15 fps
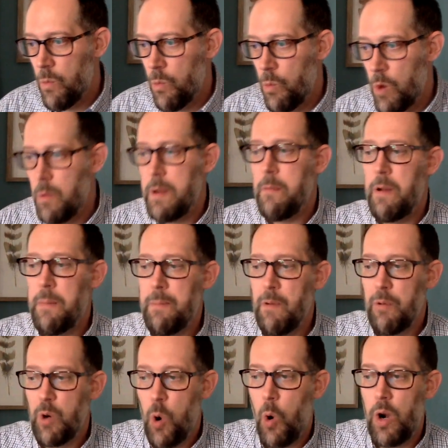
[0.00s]
Will we be
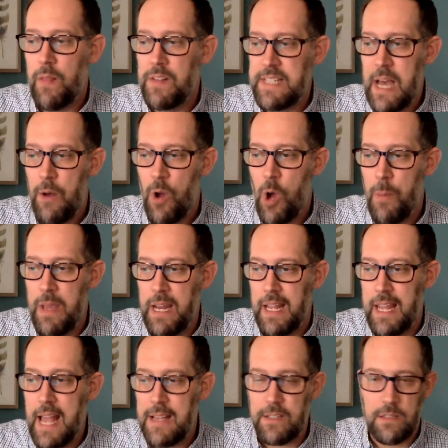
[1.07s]
recording the town hall meeting?
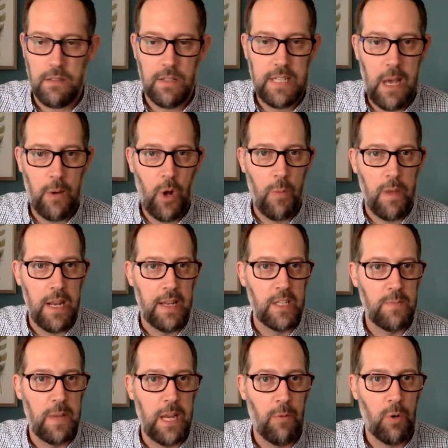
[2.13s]
Yes, the town hall meeting
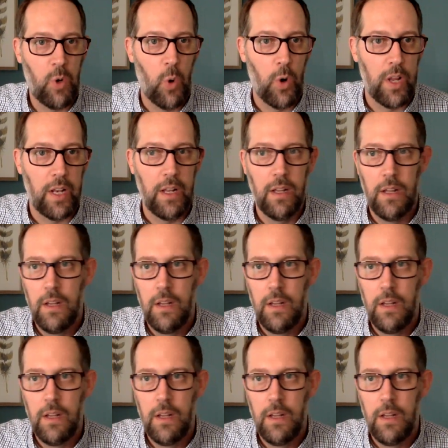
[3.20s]
is being recorded.